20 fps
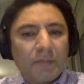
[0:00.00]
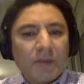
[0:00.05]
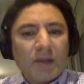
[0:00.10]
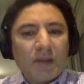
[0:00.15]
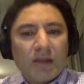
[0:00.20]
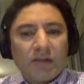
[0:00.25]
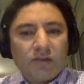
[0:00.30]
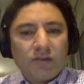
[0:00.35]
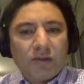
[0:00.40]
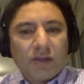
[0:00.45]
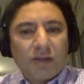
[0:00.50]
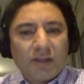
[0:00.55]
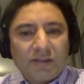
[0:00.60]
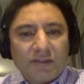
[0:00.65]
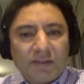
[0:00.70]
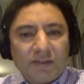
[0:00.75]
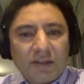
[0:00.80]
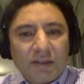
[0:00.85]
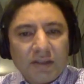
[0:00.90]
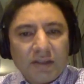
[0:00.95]
as you can
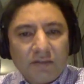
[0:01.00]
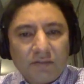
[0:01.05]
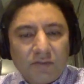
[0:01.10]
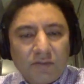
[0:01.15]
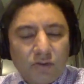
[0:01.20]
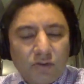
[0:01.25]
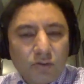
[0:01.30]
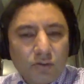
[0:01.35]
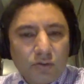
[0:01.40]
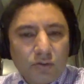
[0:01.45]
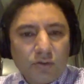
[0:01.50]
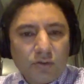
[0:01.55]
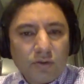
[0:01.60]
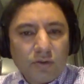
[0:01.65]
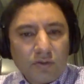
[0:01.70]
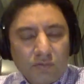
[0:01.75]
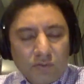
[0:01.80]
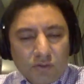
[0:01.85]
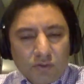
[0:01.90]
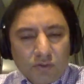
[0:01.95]
see, if
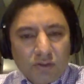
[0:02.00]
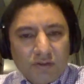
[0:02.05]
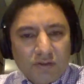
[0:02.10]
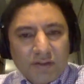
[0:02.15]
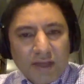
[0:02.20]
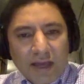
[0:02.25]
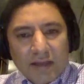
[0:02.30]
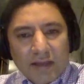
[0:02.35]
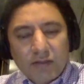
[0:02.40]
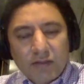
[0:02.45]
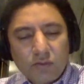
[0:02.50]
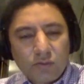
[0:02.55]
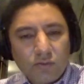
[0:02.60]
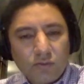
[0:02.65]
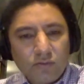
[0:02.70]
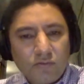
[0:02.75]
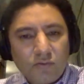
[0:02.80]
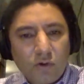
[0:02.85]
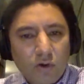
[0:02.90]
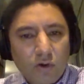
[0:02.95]
you decide to
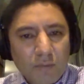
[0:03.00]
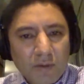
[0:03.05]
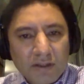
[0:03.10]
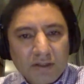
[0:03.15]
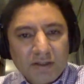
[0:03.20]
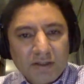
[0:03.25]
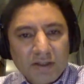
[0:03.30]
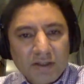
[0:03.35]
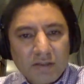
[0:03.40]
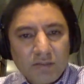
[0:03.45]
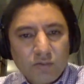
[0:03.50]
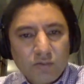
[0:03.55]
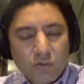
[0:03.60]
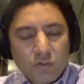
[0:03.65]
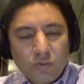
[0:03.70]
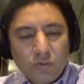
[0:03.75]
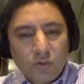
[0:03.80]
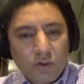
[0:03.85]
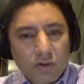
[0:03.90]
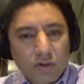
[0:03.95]
form a team to
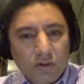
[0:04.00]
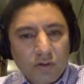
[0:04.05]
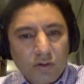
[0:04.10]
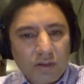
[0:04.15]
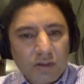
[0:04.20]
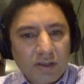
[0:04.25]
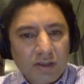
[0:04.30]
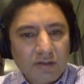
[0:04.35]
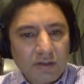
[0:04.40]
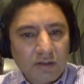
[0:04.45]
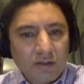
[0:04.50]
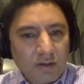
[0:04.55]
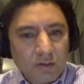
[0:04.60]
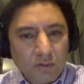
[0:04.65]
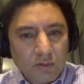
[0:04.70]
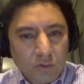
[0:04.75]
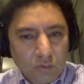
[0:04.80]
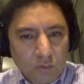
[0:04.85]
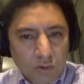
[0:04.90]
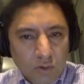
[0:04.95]
work on this
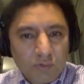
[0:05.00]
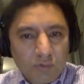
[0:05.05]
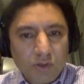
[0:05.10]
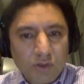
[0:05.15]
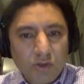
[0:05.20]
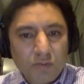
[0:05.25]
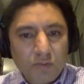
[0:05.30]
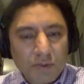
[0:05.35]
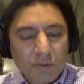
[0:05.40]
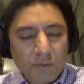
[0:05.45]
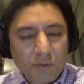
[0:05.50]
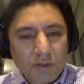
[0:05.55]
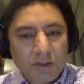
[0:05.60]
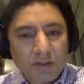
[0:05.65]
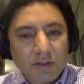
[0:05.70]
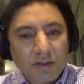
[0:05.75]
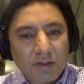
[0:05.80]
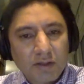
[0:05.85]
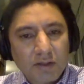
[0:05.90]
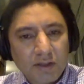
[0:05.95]
or work with other people
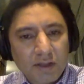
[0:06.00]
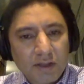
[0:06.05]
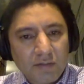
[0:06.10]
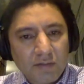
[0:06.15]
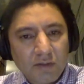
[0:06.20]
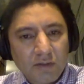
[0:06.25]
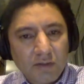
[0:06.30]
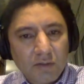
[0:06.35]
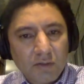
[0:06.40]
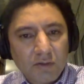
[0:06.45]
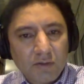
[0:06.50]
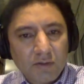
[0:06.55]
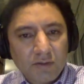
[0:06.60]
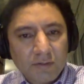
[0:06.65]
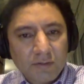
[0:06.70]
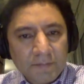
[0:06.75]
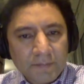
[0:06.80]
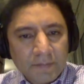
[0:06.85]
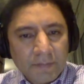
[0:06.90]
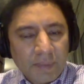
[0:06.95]
in Data for Democracy,
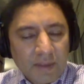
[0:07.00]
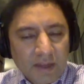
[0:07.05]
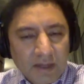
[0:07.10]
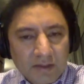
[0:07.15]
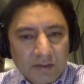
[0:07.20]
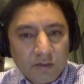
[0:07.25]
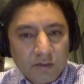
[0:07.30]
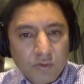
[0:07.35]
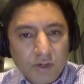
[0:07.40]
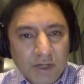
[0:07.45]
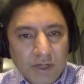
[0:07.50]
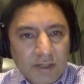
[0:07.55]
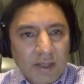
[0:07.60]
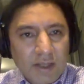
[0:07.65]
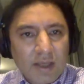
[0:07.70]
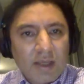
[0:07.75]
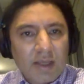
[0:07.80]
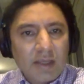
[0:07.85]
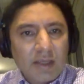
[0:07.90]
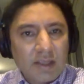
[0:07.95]
that's great.
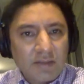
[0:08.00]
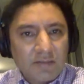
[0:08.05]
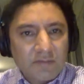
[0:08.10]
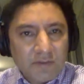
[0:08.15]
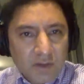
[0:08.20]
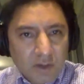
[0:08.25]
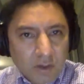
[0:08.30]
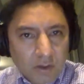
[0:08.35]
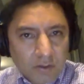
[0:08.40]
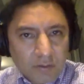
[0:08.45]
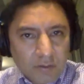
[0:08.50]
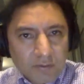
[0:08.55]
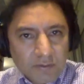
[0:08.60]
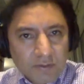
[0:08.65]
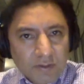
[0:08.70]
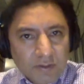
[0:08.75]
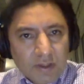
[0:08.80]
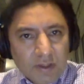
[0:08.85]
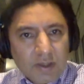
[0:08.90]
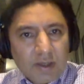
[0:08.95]
If not,
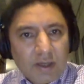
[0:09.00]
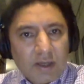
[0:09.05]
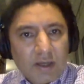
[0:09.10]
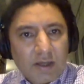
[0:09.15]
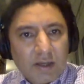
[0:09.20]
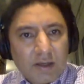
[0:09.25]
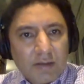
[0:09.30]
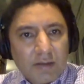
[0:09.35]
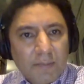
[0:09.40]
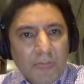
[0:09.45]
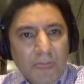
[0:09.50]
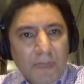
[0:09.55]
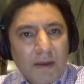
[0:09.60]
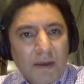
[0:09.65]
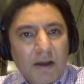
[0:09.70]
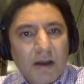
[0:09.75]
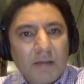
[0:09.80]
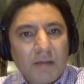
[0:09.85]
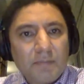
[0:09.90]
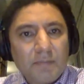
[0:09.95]

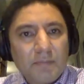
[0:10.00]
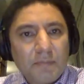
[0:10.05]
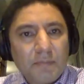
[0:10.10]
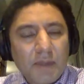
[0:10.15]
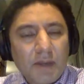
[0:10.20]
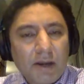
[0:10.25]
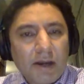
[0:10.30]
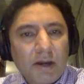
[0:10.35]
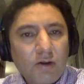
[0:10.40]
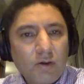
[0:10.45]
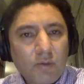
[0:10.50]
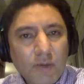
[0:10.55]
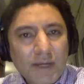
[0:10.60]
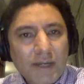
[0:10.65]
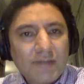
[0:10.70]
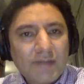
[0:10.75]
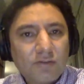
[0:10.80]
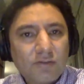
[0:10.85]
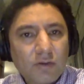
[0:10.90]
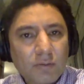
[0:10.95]
there are already
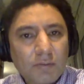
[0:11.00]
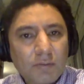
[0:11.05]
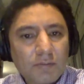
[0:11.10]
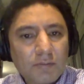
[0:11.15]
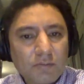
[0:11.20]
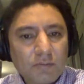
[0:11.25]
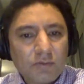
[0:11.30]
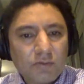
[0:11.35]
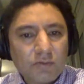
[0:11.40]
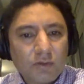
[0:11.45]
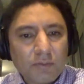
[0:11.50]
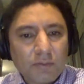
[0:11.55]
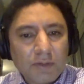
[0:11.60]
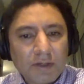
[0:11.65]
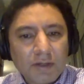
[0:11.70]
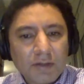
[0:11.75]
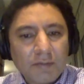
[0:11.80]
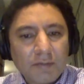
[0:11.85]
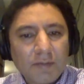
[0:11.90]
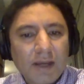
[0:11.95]
some
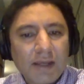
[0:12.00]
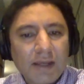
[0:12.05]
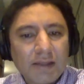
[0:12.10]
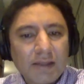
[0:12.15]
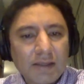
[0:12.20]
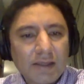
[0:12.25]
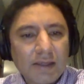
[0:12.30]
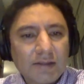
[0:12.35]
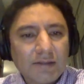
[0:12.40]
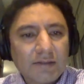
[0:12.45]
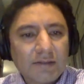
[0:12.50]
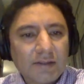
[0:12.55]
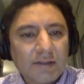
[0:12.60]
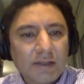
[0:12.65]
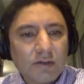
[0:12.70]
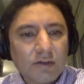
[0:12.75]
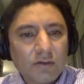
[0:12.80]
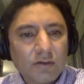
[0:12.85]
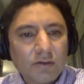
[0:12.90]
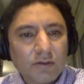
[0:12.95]
ideas
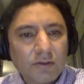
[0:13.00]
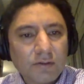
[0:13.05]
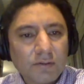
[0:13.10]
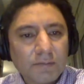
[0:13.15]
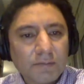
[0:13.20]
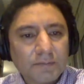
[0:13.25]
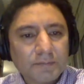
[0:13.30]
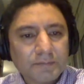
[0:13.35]
here on the